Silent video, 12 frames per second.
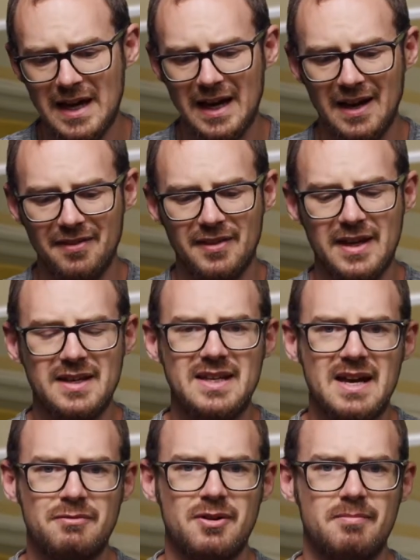and they
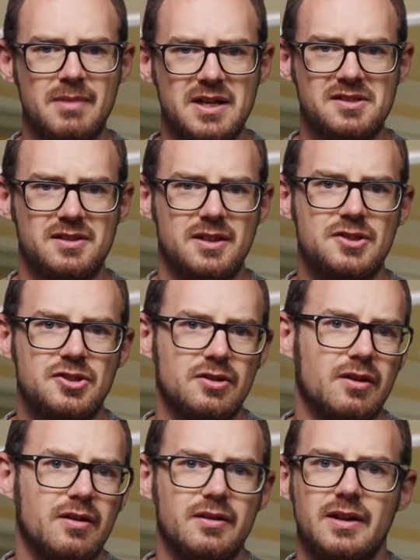never miss a
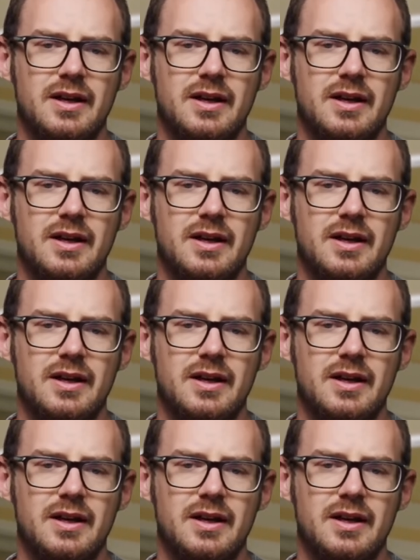shot.